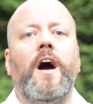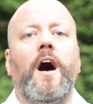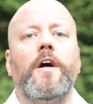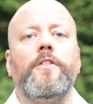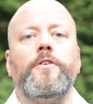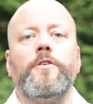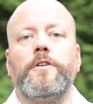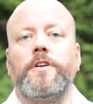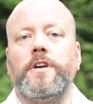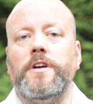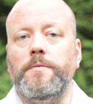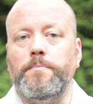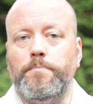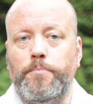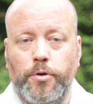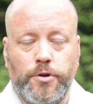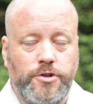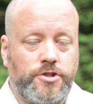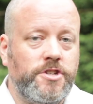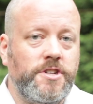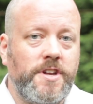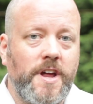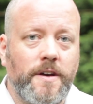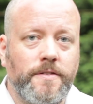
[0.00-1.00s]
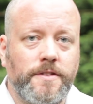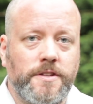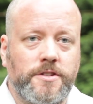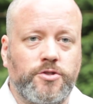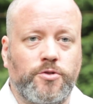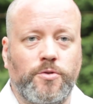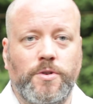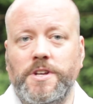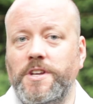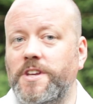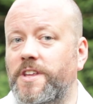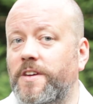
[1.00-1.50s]
other can push you down the
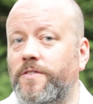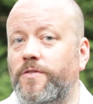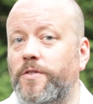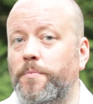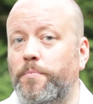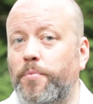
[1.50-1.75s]
street and give you